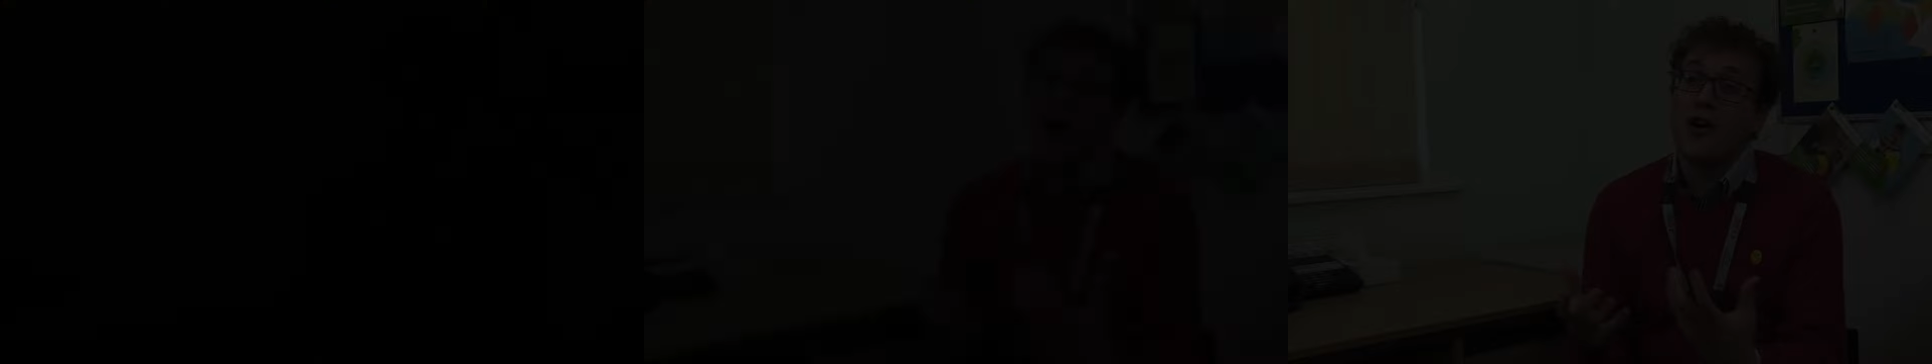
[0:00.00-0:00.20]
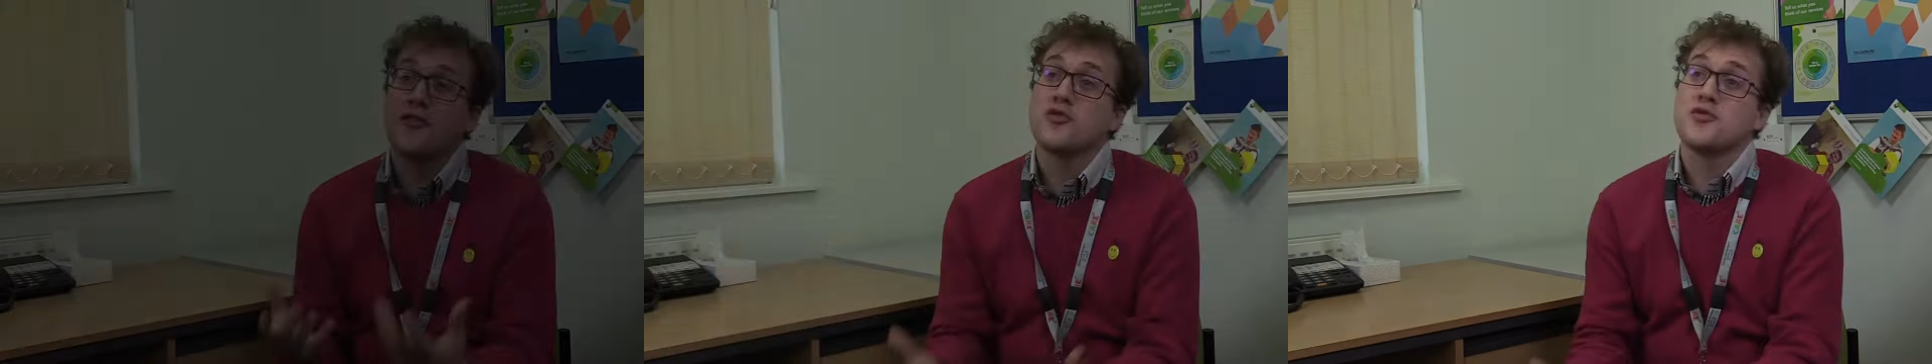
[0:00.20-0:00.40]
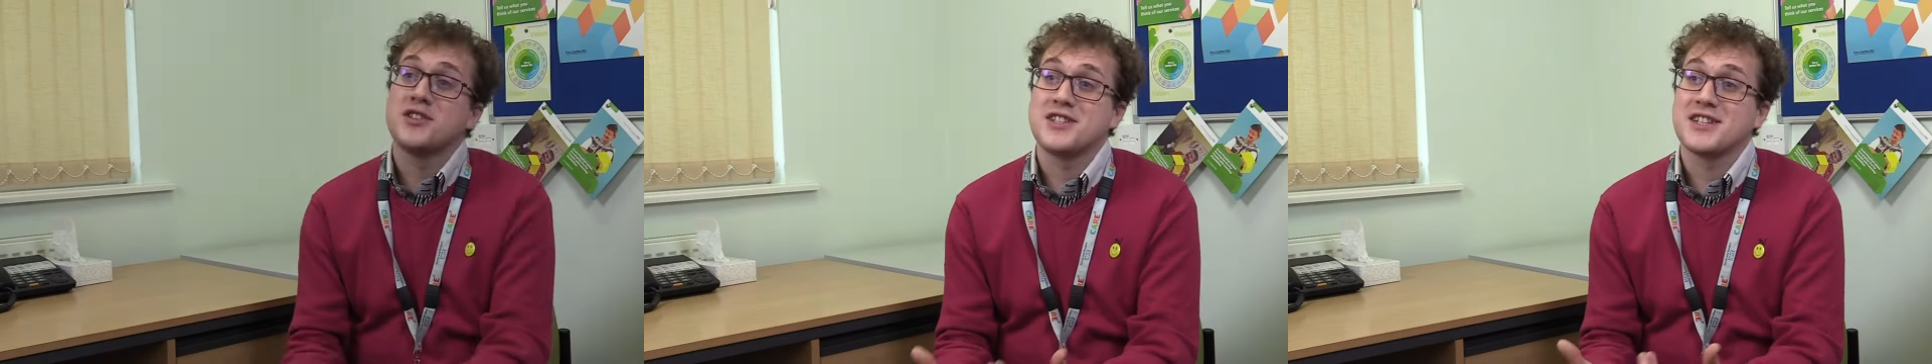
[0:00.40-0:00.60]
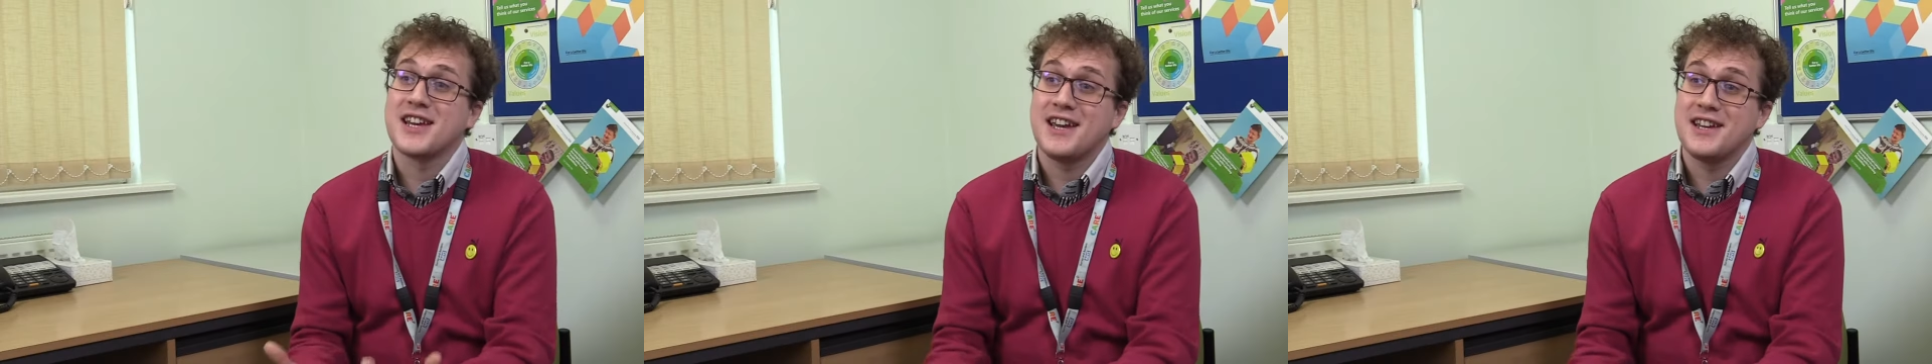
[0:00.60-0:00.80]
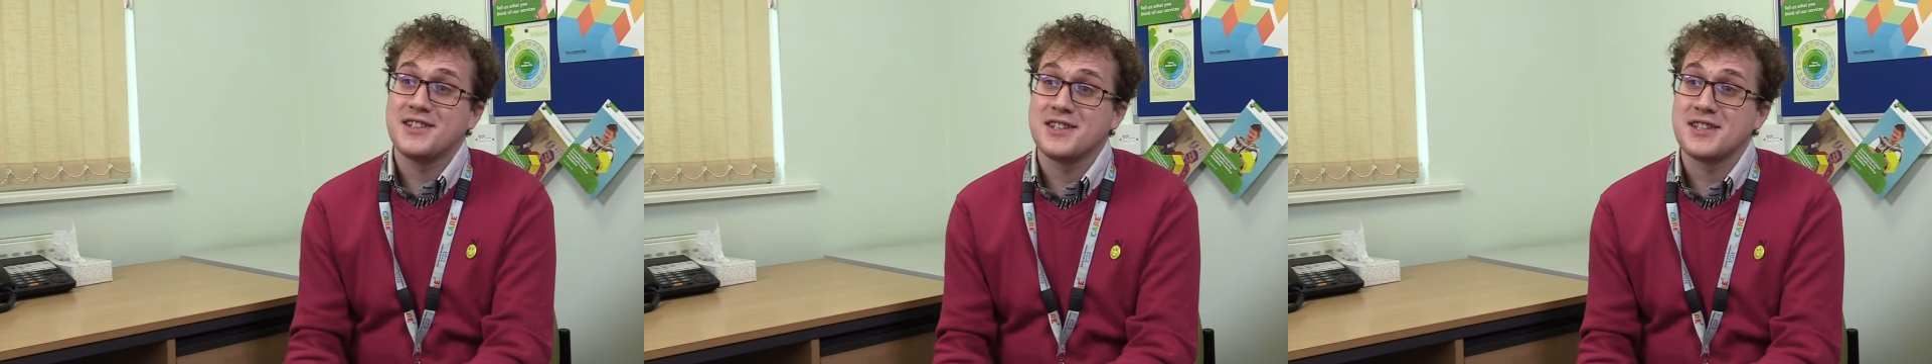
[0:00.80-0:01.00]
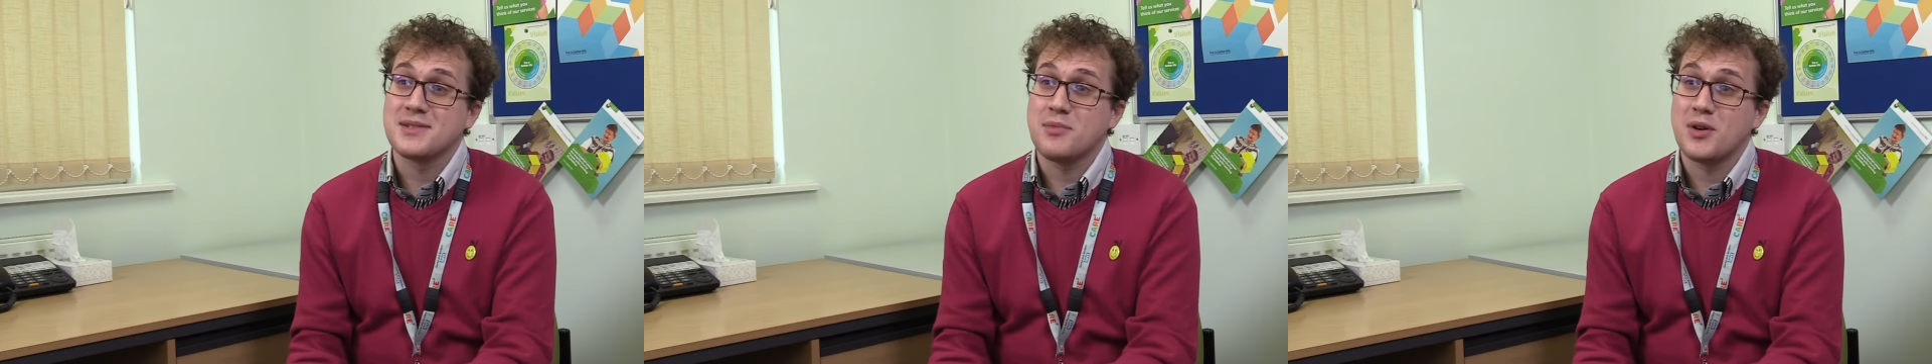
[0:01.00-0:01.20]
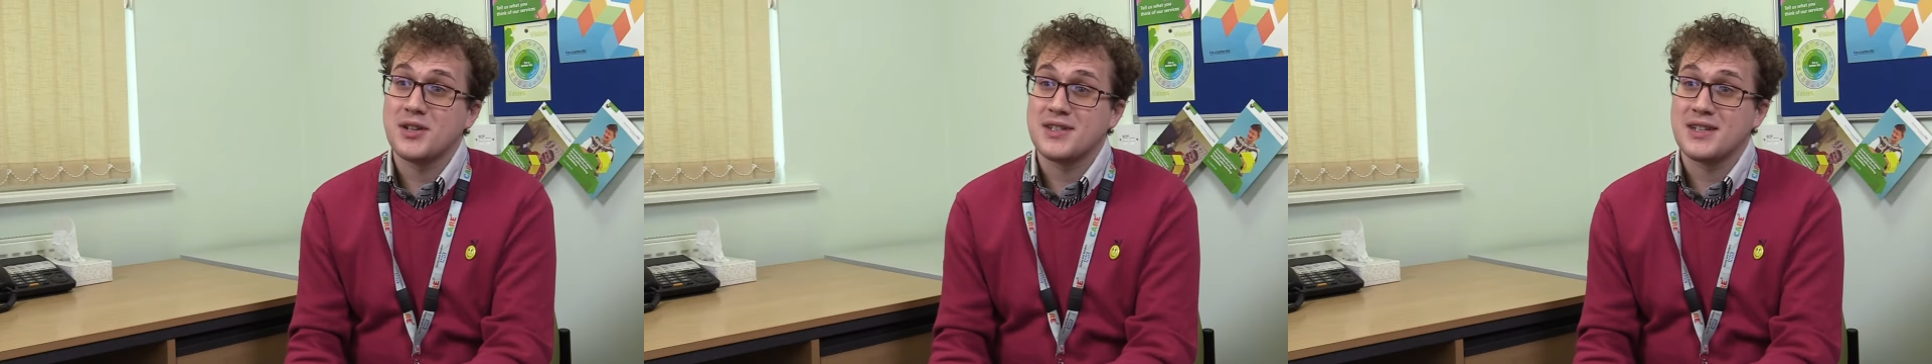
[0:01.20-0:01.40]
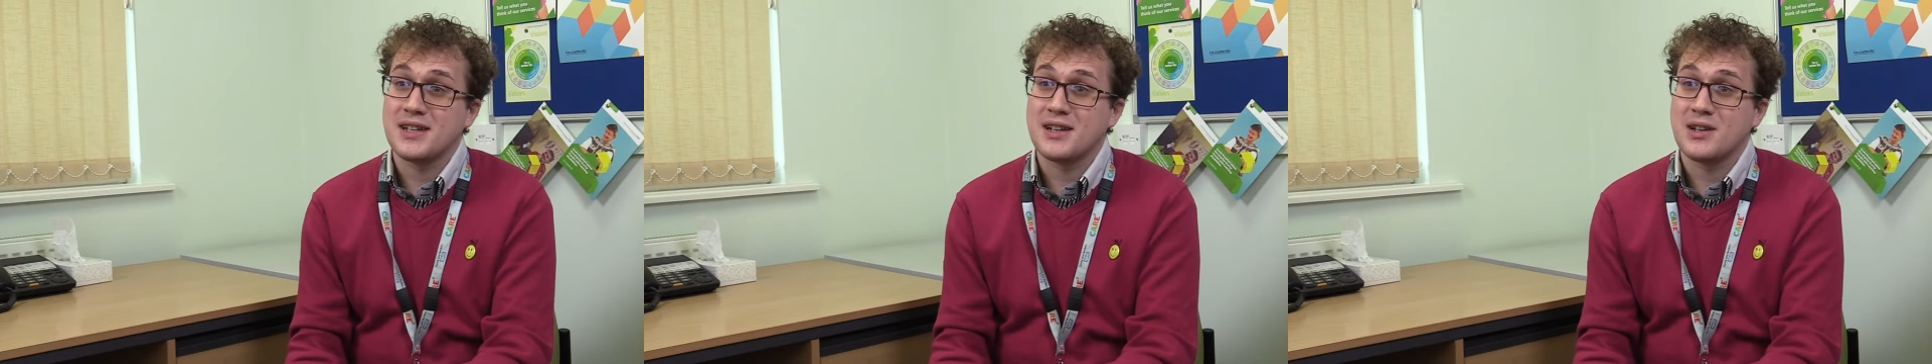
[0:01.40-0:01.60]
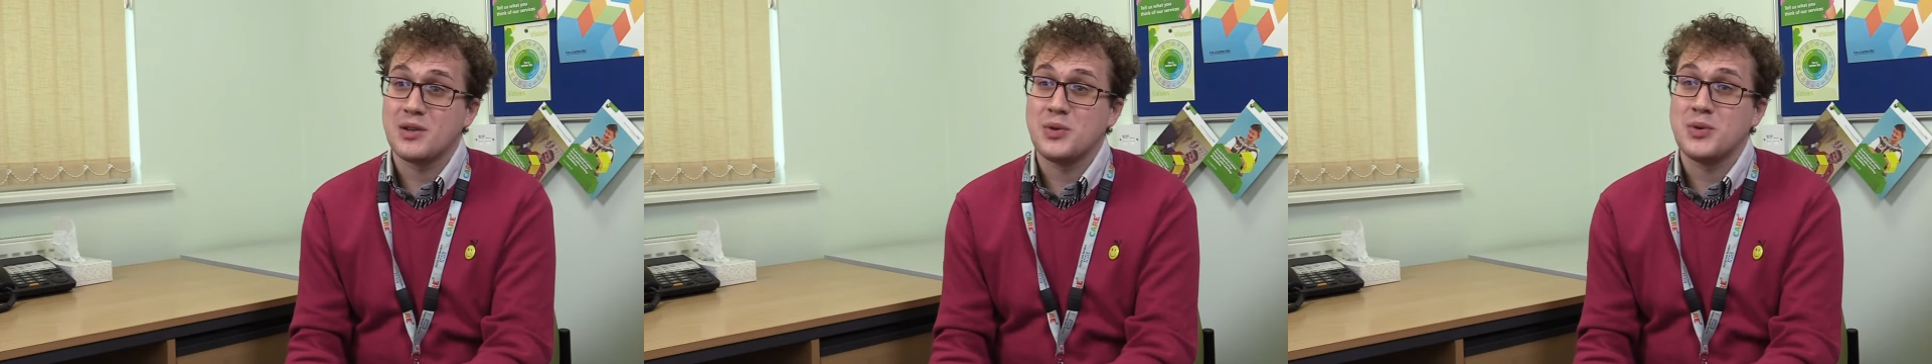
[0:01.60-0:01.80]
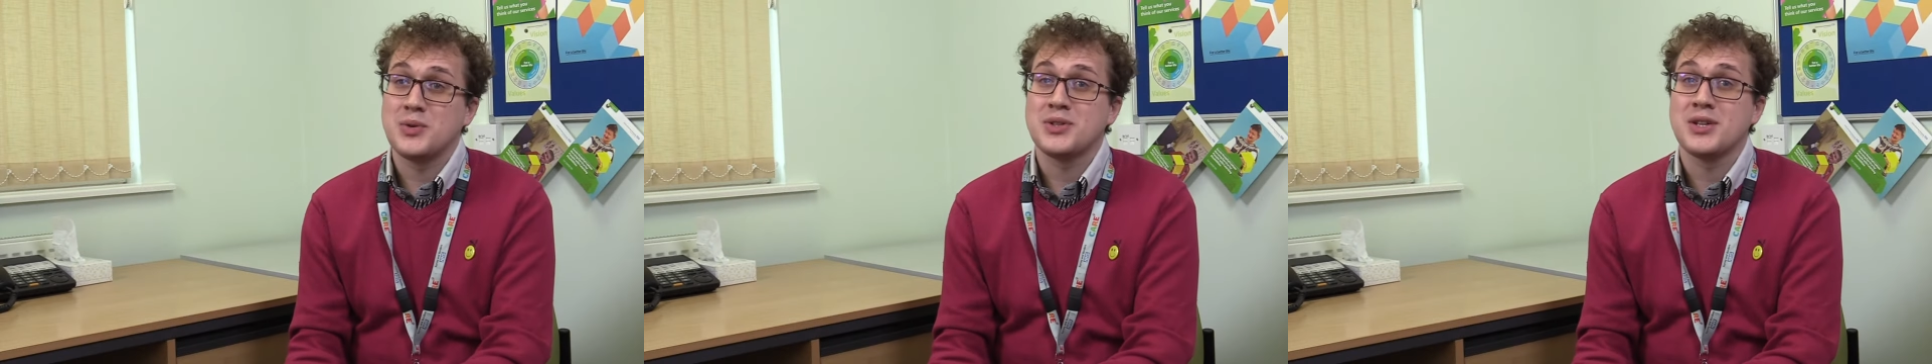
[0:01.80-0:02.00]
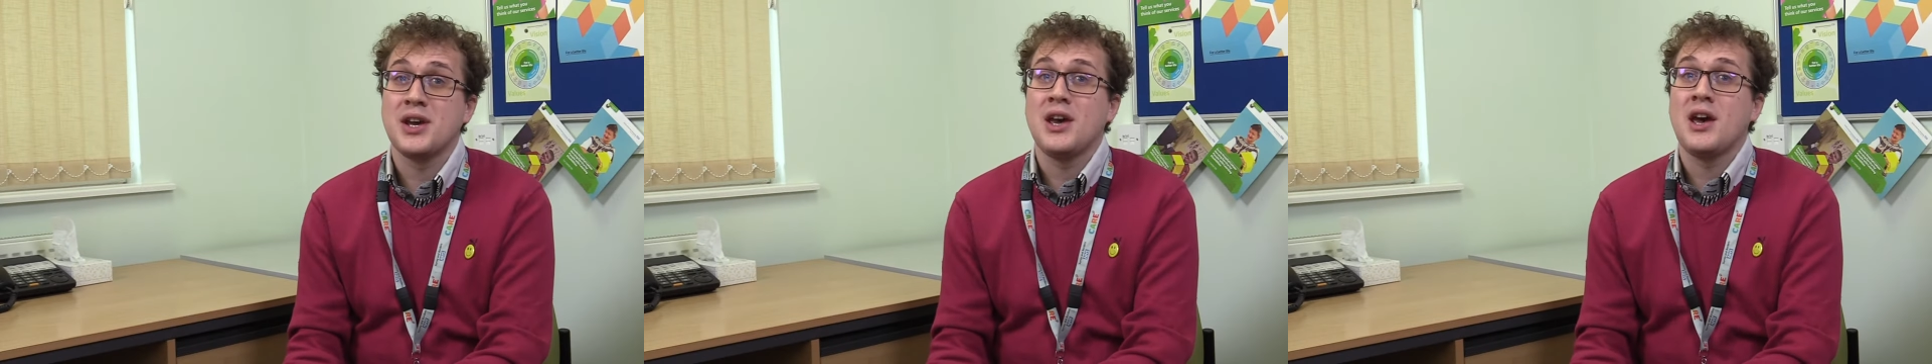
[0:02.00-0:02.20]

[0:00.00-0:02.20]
Other indicators might include